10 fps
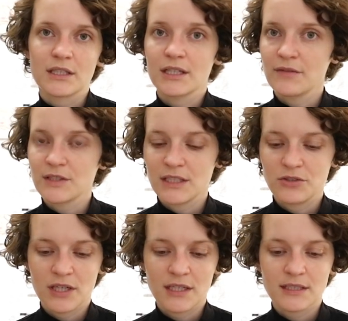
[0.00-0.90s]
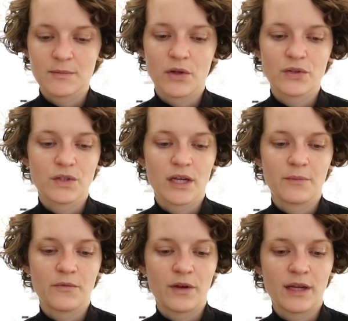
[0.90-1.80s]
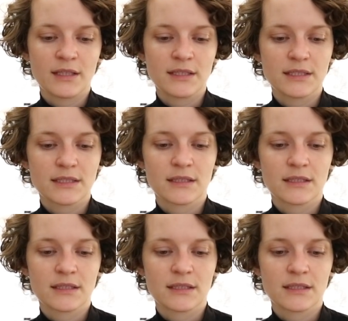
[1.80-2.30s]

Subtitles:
cover stitching in a small circumference,